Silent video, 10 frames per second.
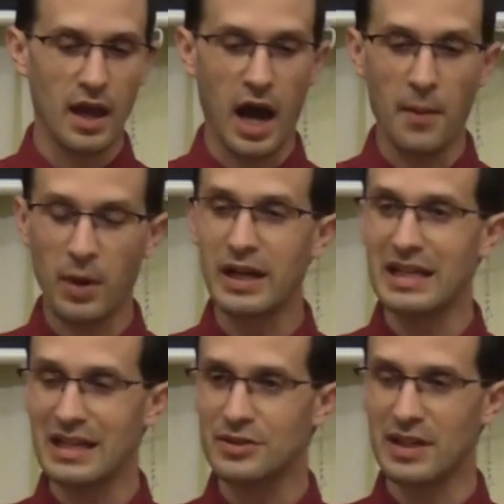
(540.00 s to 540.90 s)
But
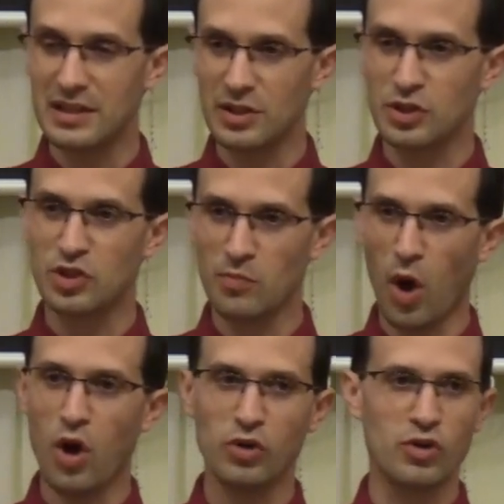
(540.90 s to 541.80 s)
it's a
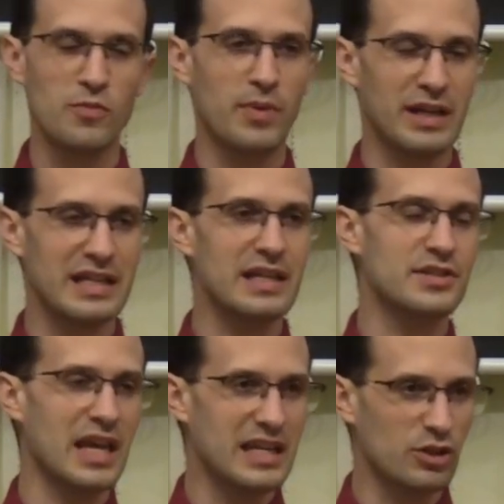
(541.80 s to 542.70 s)
small group, but it
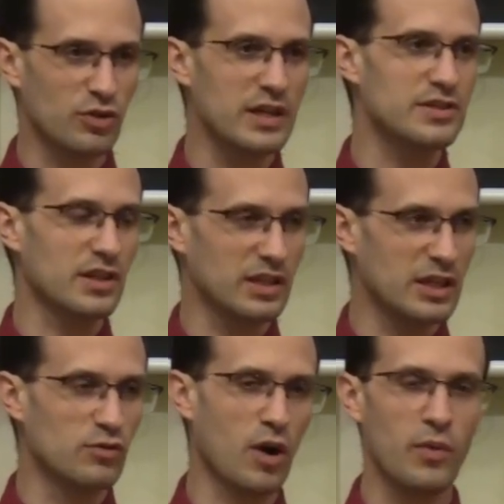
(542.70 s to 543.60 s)
is an increasingly
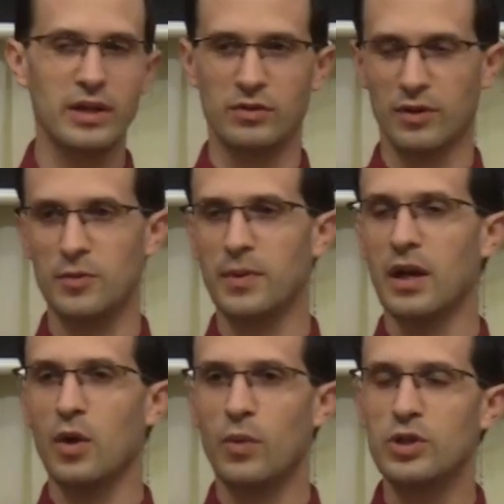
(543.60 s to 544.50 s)
growing group
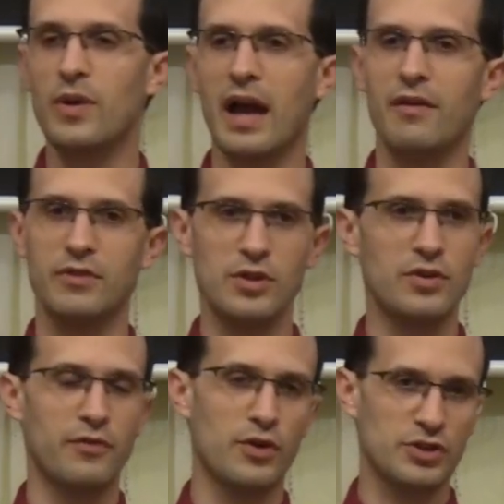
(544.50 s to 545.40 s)
when you have the
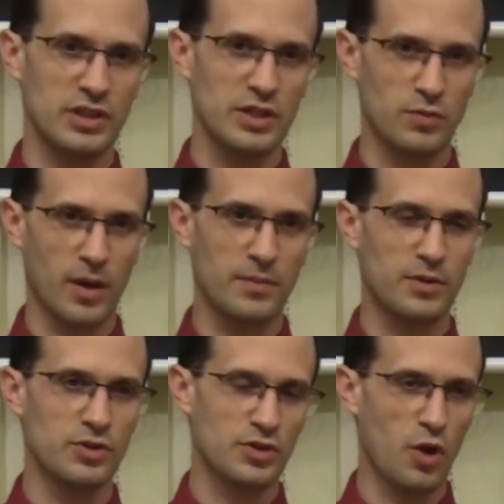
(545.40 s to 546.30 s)
universities where
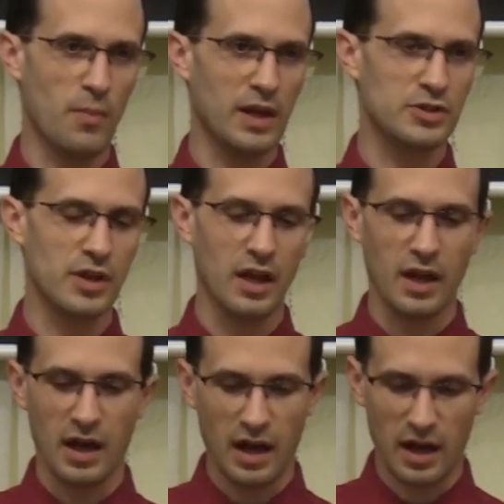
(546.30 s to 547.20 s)
there's so much
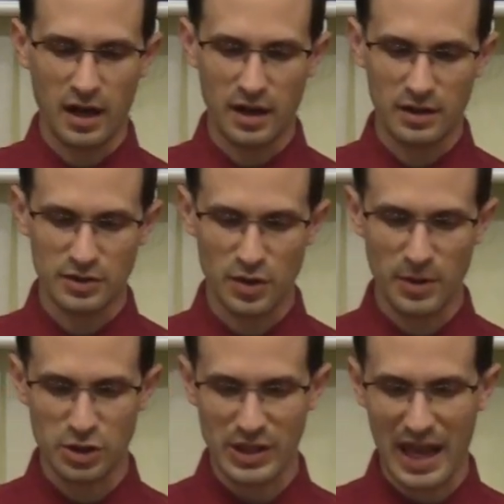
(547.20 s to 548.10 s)
of
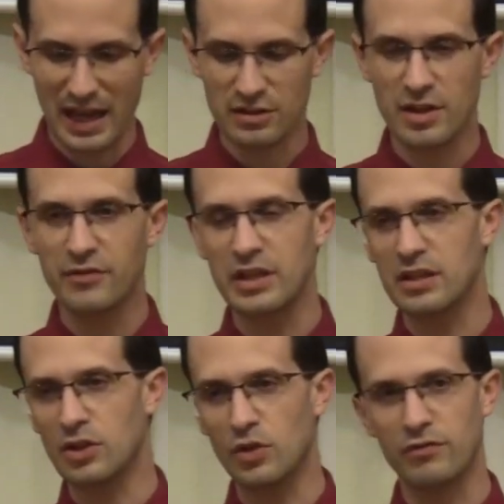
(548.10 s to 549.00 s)
that activity
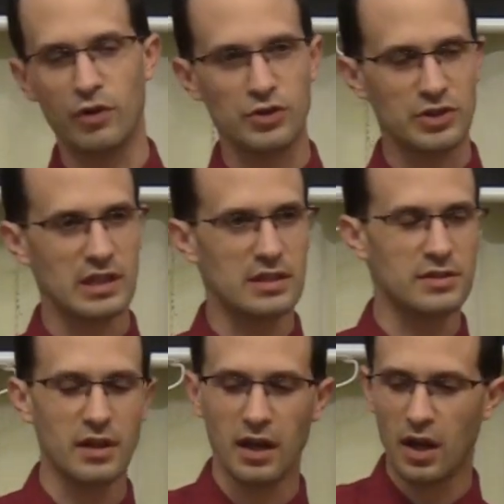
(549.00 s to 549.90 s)
in the
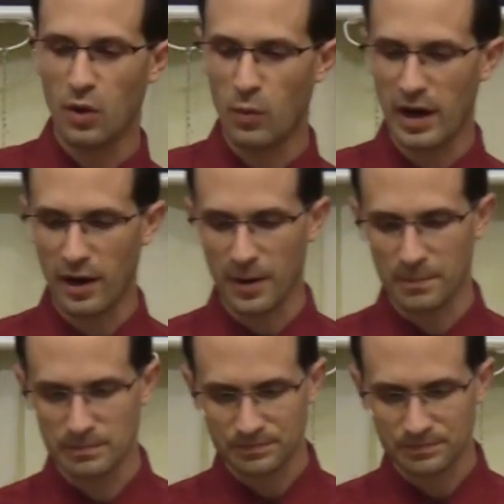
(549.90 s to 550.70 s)
universities where